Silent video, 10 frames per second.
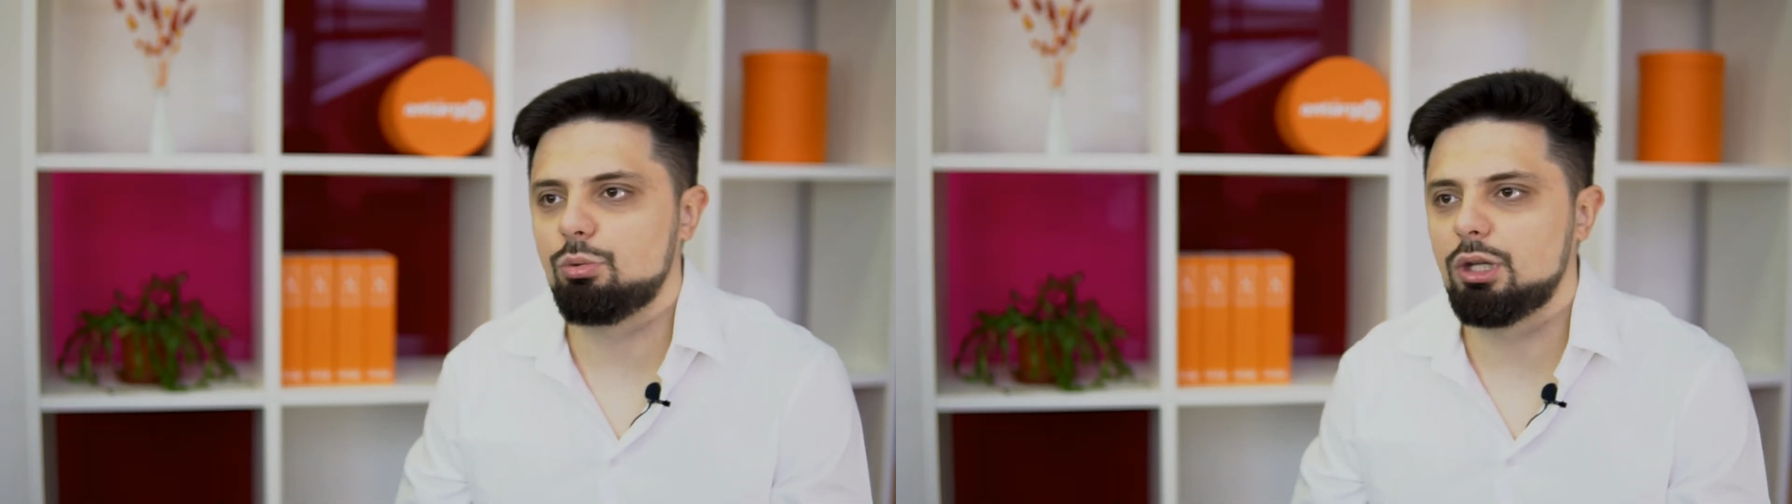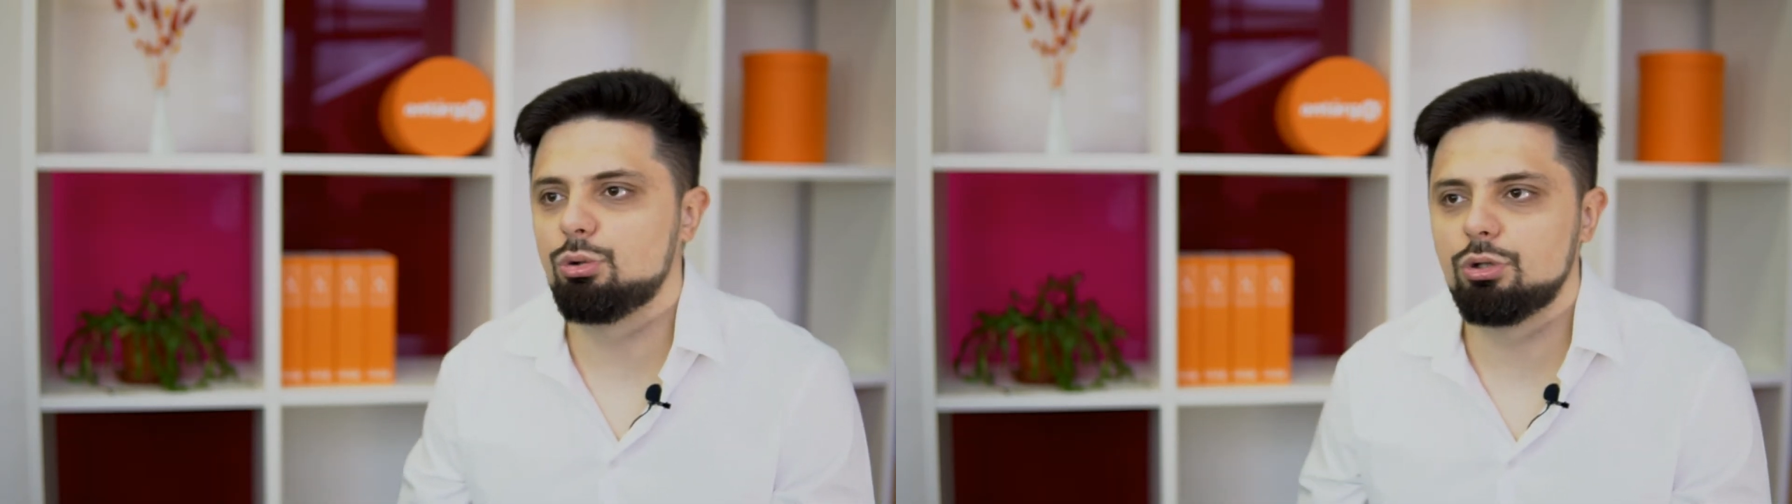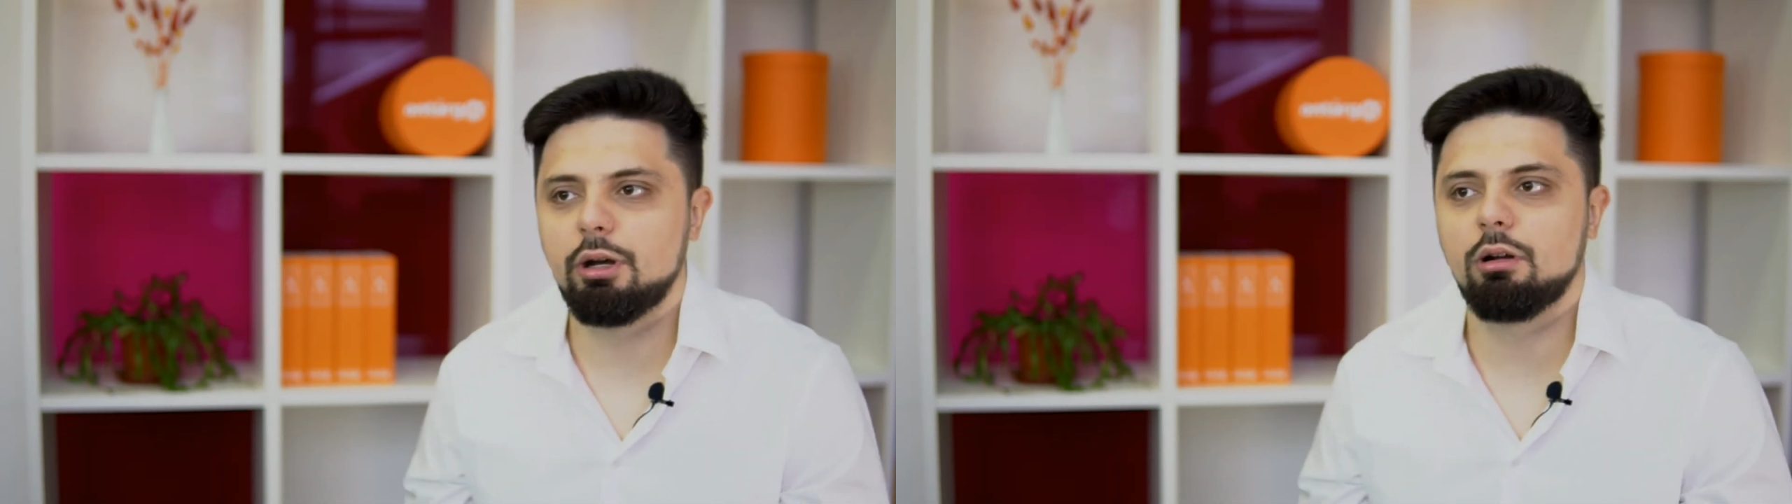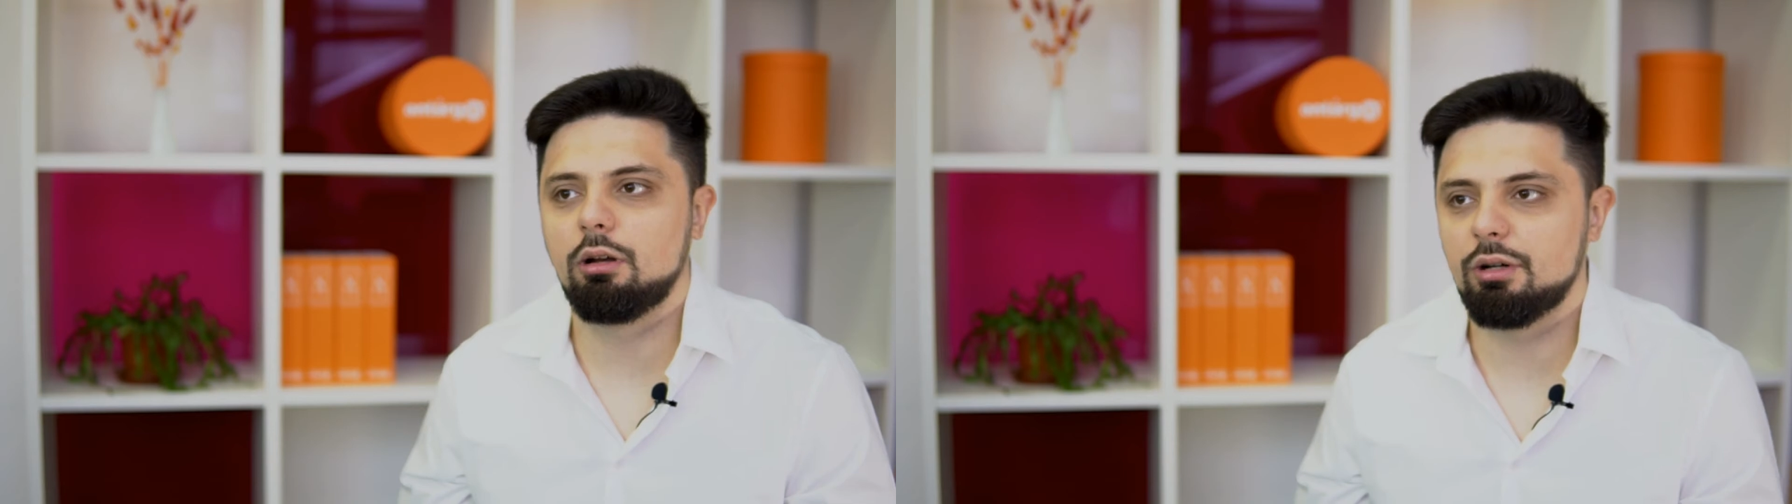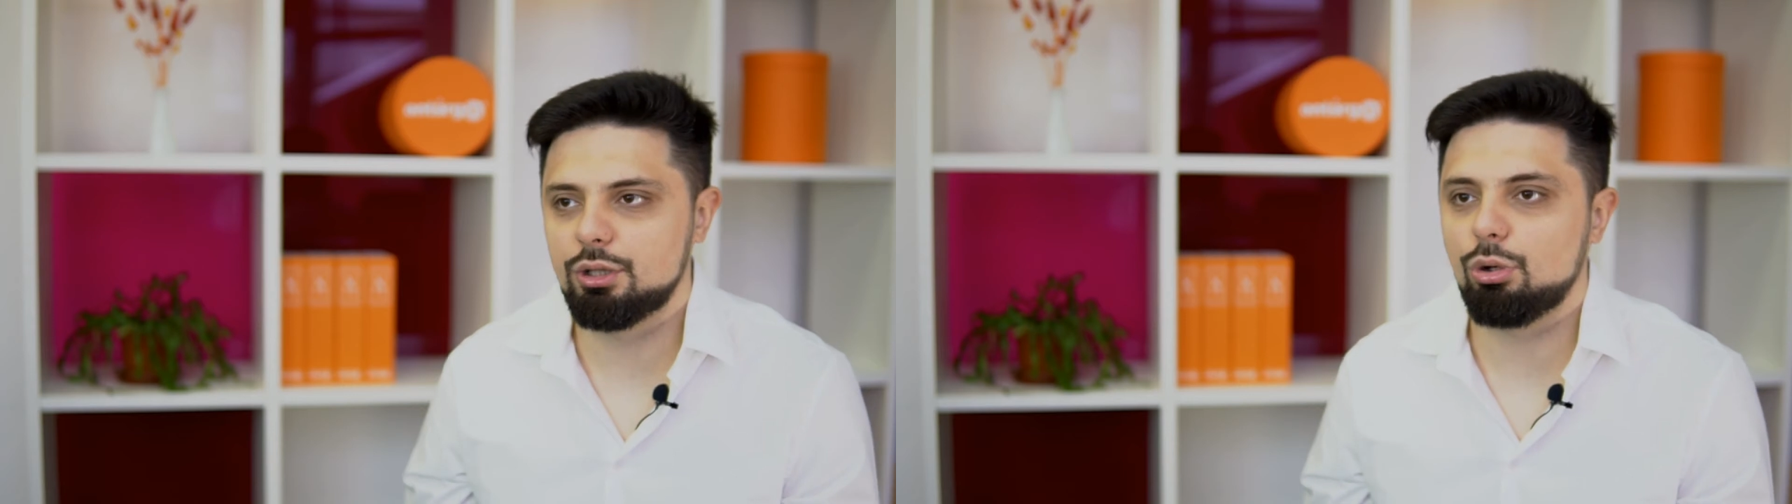we do regular
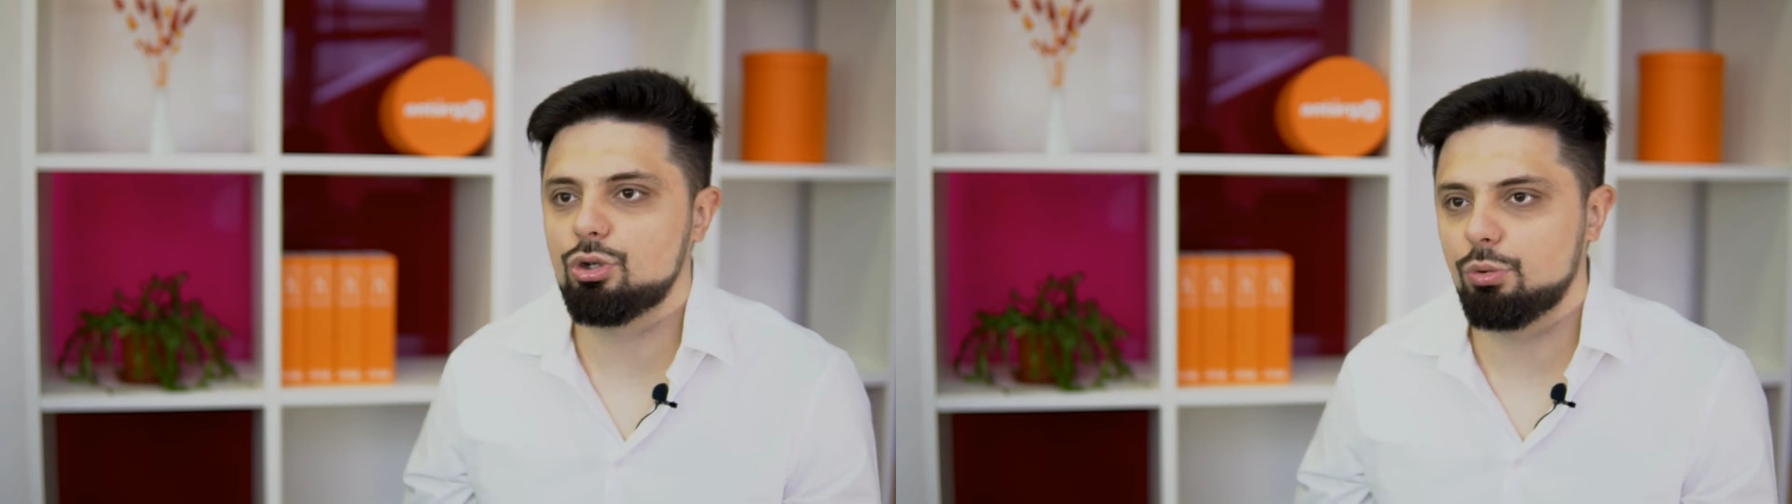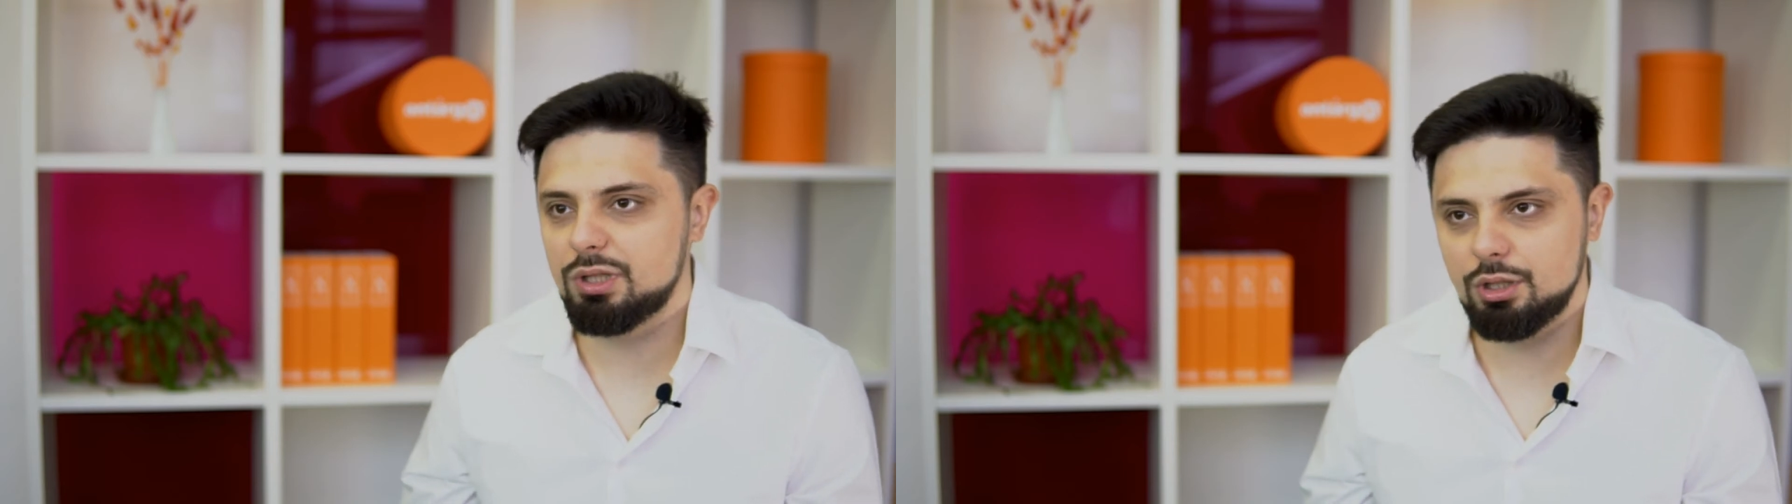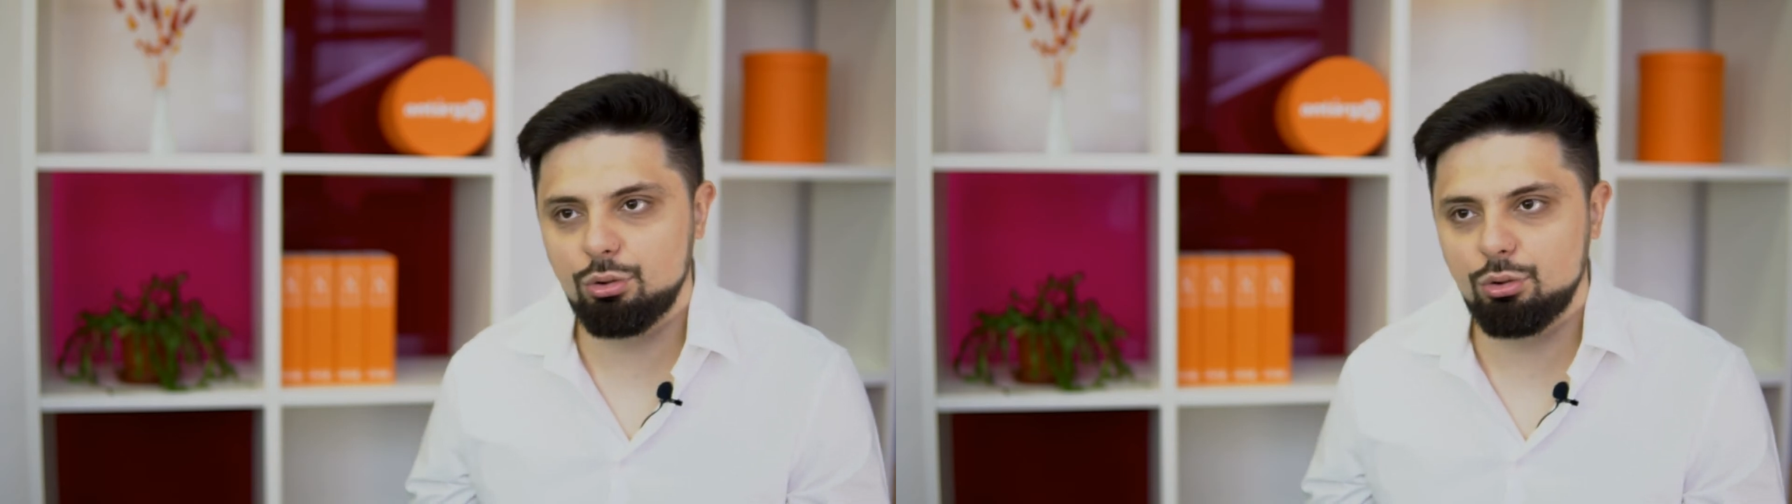research what's